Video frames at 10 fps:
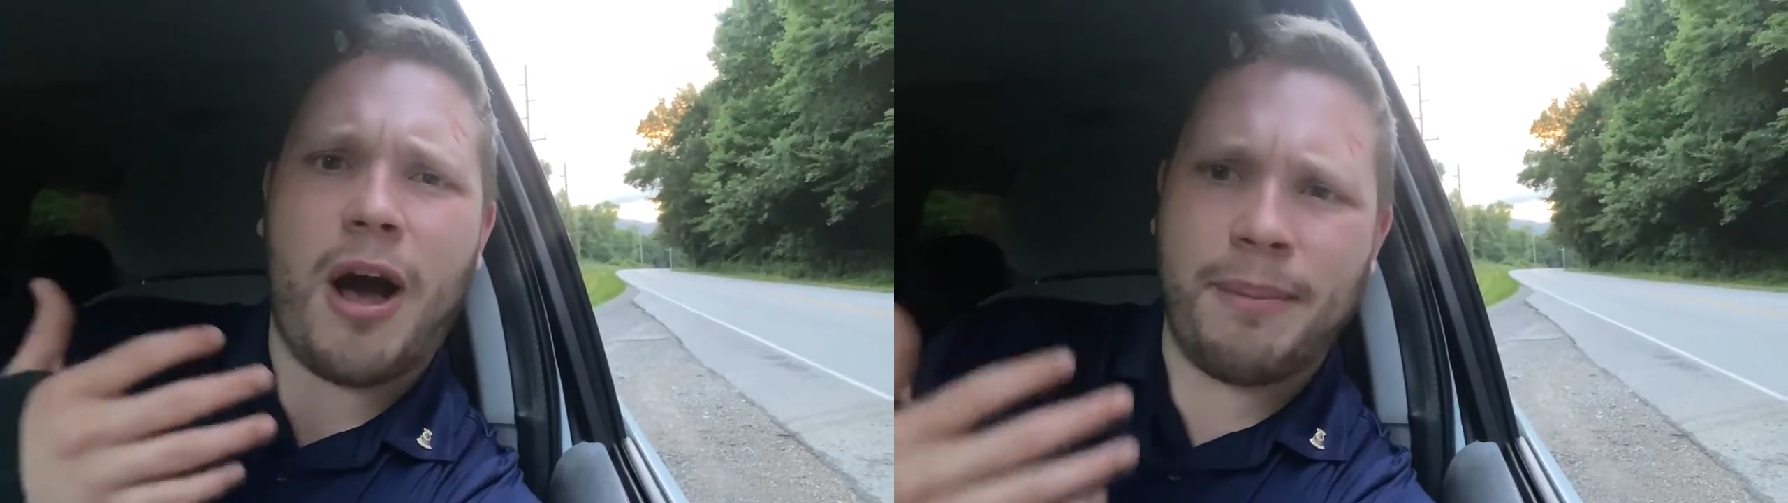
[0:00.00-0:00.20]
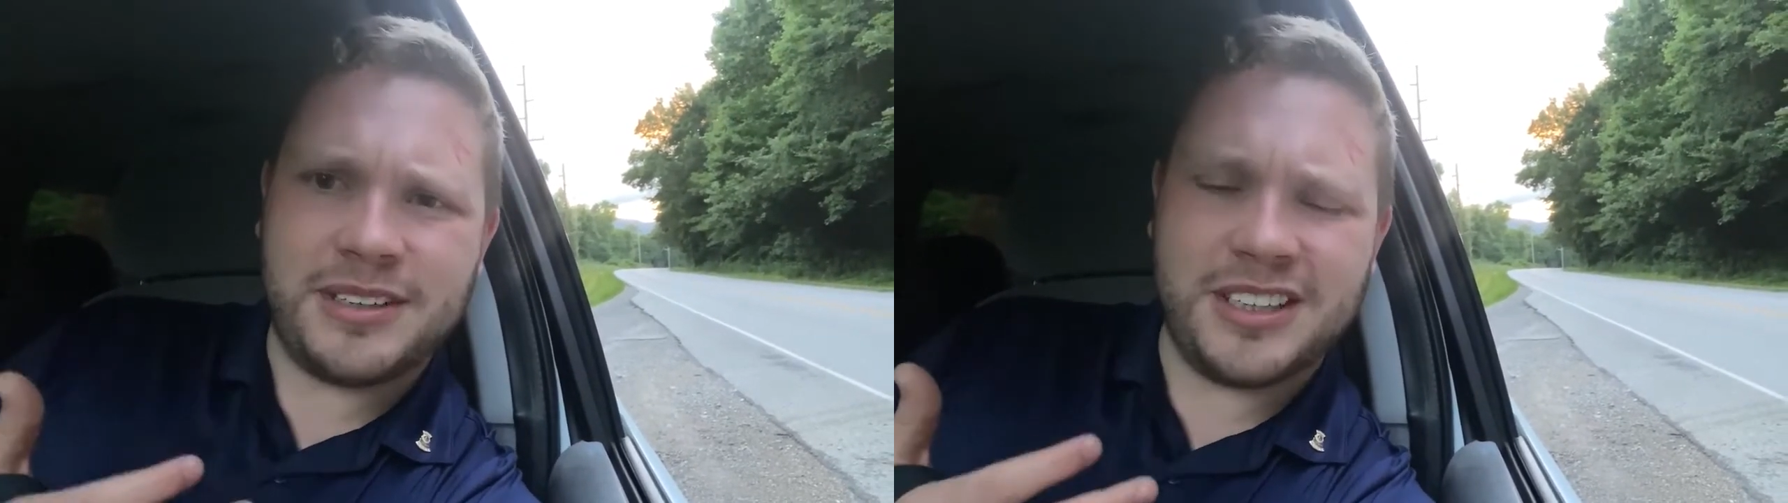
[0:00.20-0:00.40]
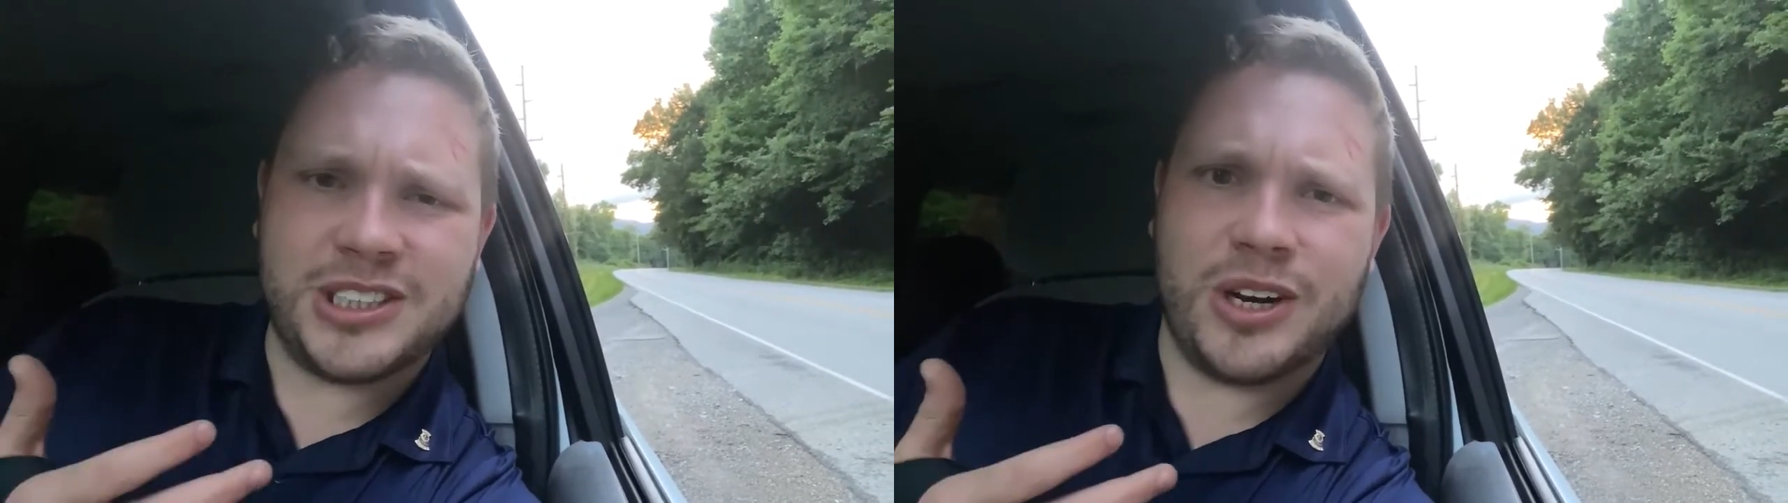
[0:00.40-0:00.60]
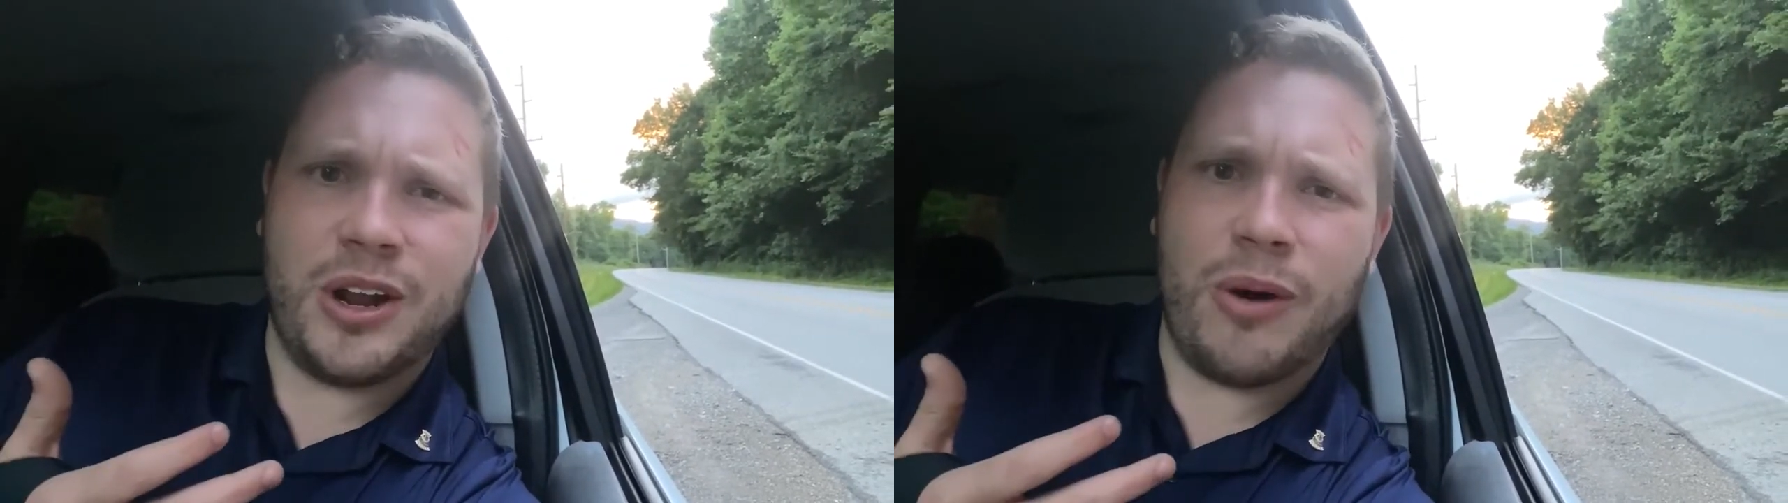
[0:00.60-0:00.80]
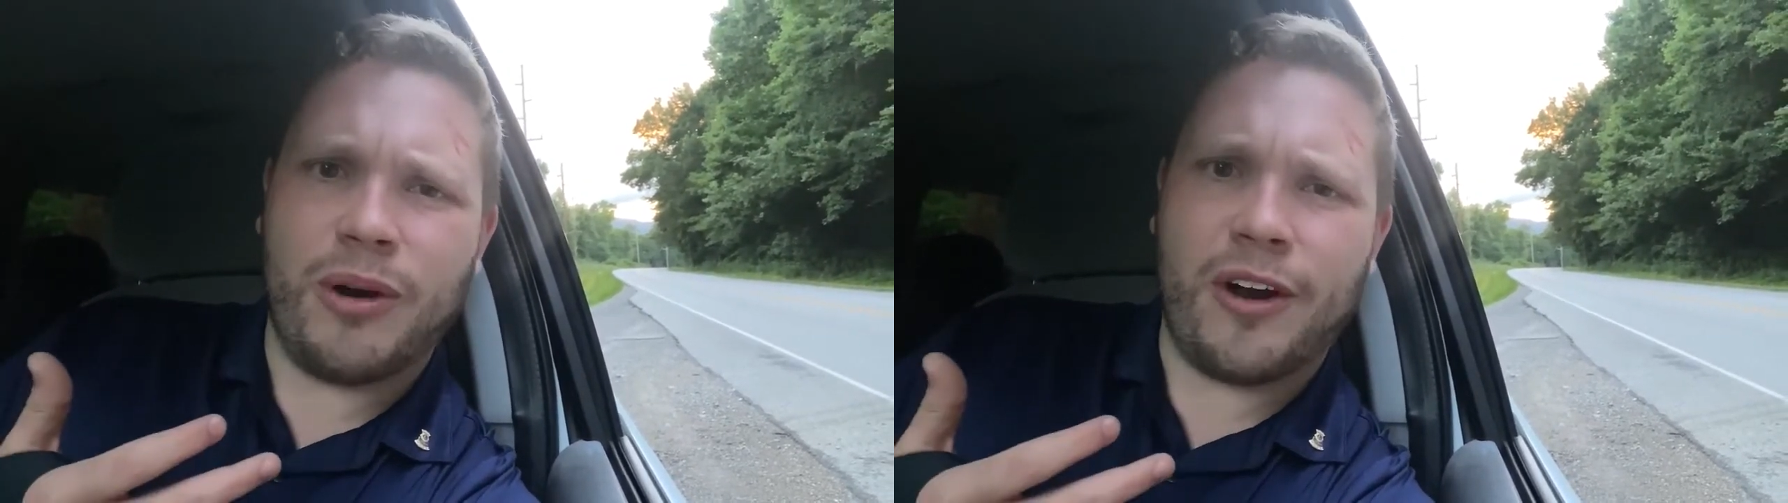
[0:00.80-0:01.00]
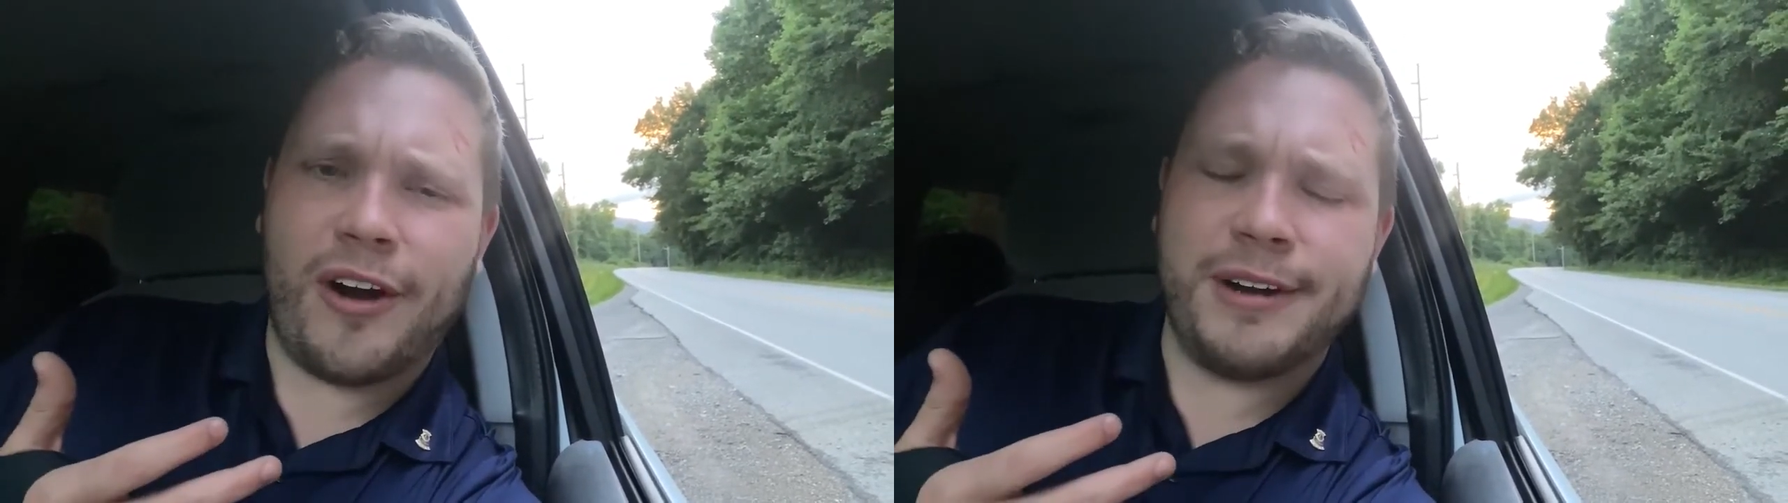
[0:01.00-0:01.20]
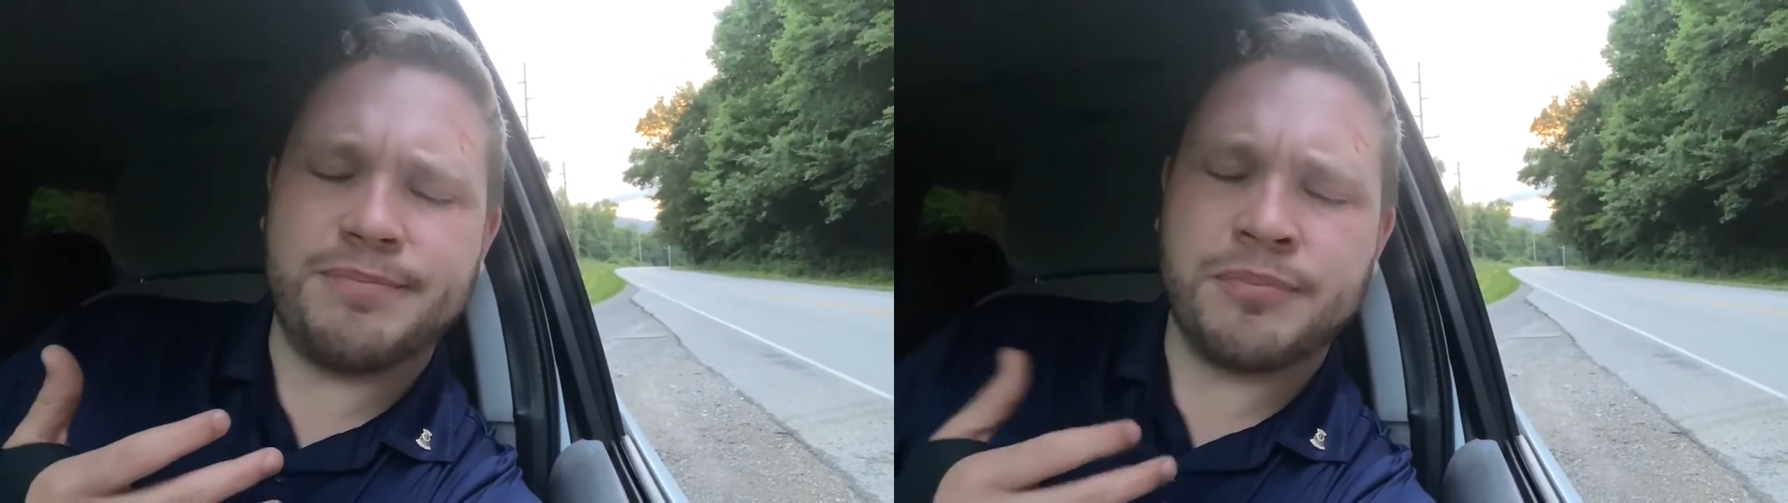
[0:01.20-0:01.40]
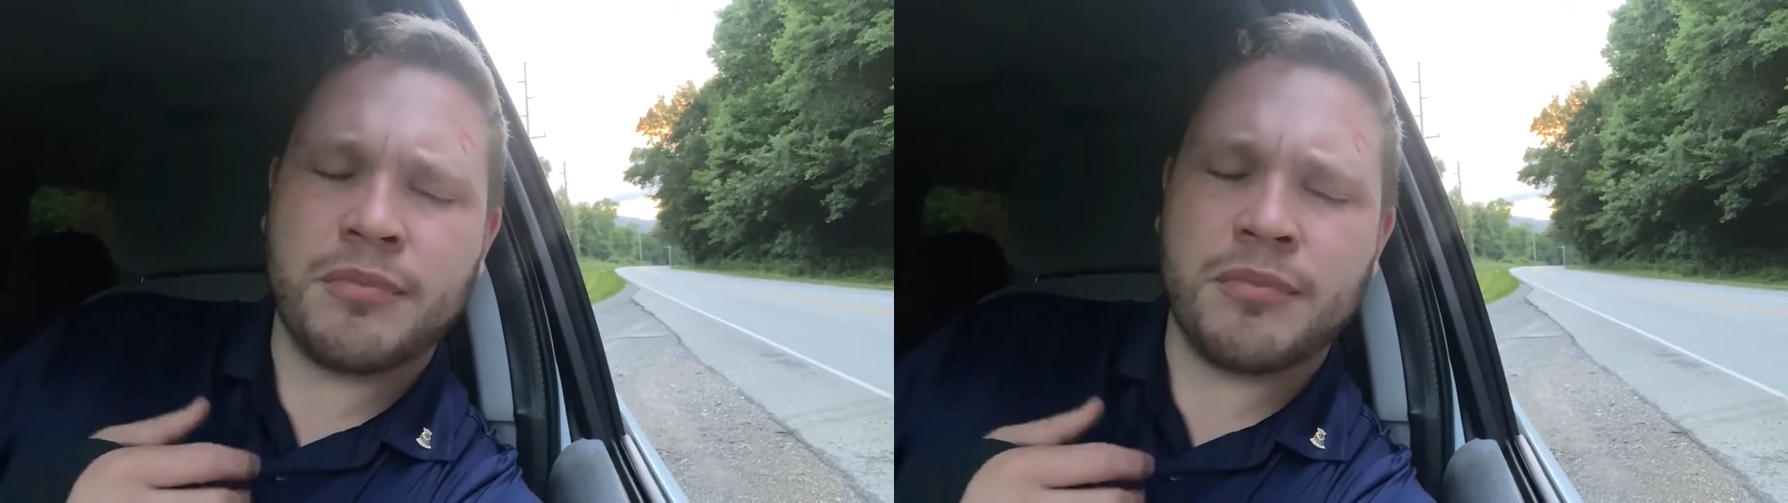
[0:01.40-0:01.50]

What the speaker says: competition going on.